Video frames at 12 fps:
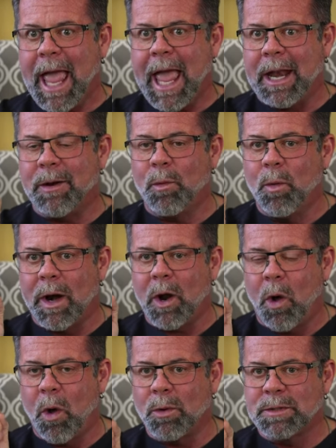and what
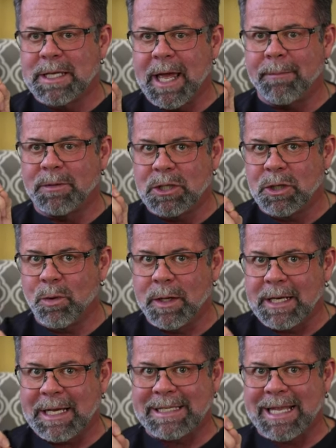holds them to
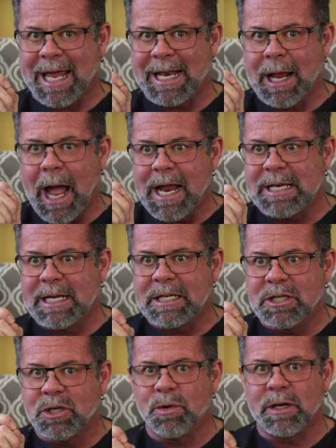it is that i
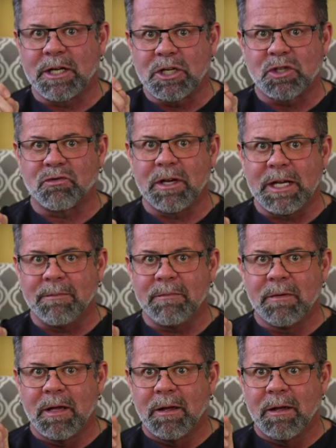didn't do an extreme